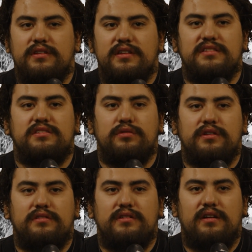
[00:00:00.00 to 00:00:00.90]

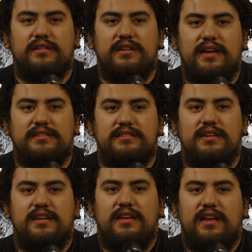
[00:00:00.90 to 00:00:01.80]
historical context
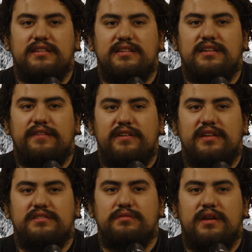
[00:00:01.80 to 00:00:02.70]
and
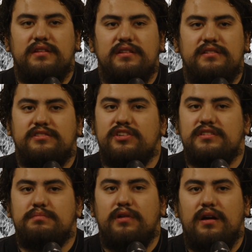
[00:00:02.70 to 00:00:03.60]
significance rather than
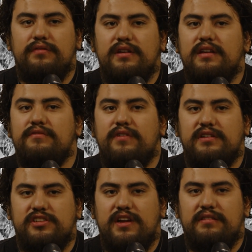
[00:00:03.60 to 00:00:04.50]
just profit and
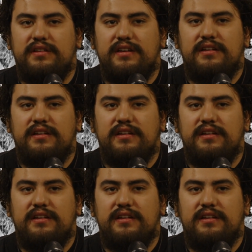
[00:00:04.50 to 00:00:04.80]
functionality.